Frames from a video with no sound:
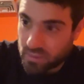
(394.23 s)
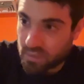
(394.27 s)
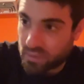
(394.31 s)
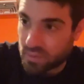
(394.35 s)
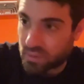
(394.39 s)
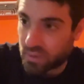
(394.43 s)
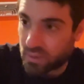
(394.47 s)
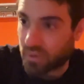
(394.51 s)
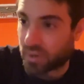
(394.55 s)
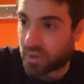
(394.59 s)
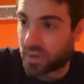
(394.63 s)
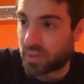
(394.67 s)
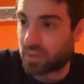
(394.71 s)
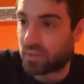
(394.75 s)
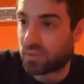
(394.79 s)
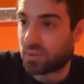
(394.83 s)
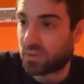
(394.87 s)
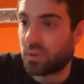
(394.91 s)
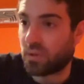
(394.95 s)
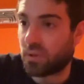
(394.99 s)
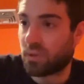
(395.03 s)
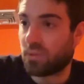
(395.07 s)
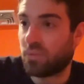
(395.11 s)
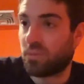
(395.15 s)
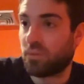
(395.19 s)
All right, so
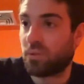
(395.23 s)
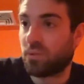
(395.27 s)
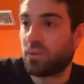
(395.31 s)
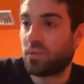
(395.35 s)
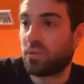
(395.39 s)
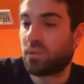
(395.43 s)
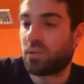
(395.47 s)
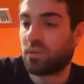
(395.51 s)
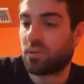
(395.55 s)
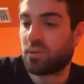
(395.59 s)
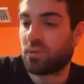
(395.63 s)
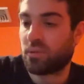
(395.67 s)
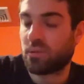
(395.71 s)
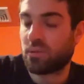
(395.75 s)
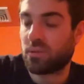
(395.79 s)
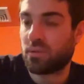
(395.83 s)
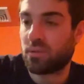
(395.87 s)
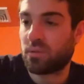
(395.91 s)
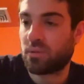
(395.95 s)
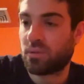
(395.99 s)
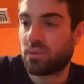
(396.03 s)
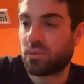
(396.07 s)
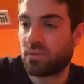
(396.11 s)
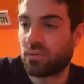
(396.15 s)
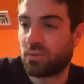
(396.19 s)

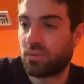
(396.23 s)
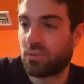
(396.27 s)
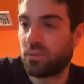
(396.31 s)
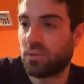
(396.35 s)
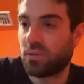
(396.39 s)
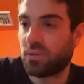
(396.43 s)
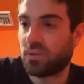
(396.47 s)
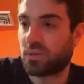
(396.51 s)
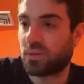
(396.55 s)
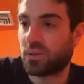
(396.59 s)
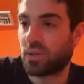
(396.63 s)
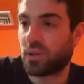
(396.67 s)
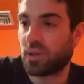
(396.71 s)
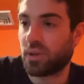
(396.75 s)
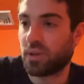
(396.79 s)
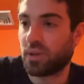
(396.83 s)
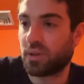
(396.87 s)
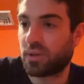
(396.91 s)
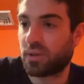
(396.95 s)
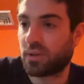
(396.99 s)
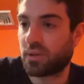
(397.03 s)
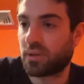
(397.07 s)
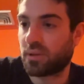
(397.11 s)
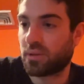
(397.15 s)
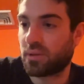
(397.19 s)
looks like